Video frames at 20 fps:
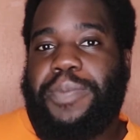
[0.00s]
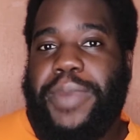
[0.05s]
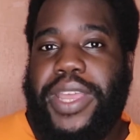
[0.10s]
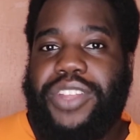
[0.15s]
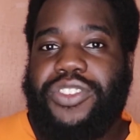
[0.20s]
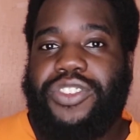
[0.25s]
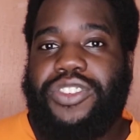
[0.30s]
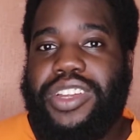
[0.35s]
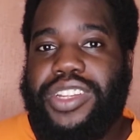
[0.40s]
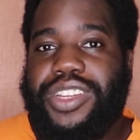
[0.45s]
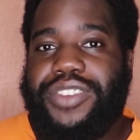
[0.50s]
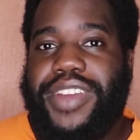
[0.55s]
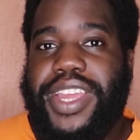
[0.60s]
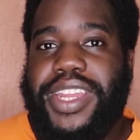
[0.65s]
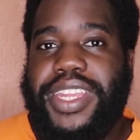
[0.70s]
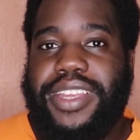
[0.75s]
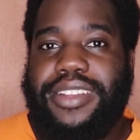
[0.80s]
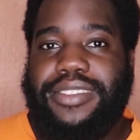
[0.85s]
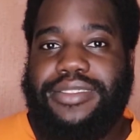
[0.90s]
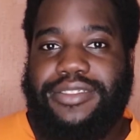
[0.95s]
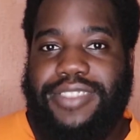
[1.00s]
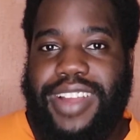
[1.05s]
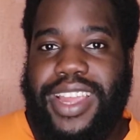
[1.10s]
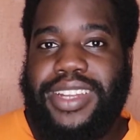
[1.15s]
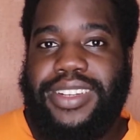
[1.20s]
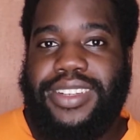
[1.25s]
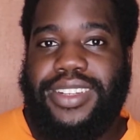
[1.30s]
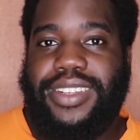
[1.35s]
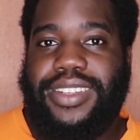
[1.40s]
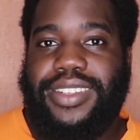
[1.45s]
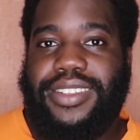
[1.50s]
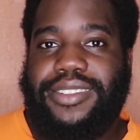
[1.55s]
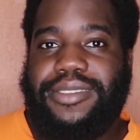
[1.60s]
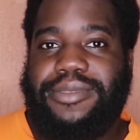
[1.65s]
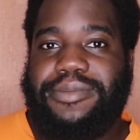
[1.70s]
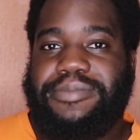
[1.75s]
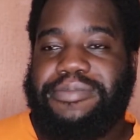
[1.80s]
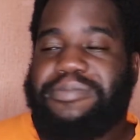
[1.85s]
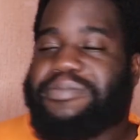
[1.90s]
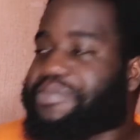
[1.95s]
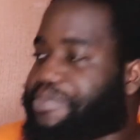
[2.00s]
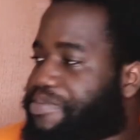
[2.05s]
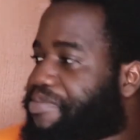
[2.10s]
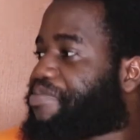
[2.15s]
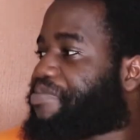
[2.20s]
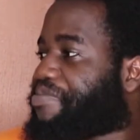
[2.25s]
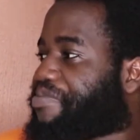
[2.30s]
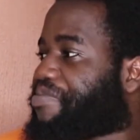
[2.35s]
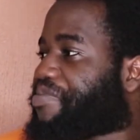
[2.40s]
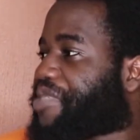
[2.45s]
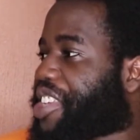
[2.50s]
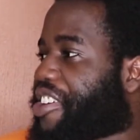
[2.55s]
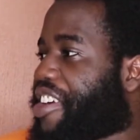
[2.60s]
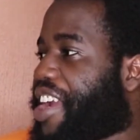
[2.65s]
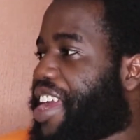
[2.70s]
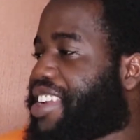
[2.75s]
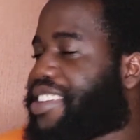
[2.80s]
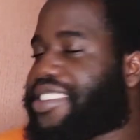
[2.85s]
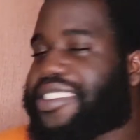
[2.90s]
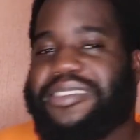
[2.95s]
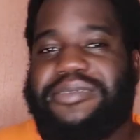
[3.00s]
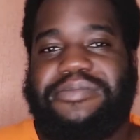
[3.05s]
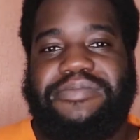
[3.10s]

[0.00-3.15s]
the Patreon already, right? Great.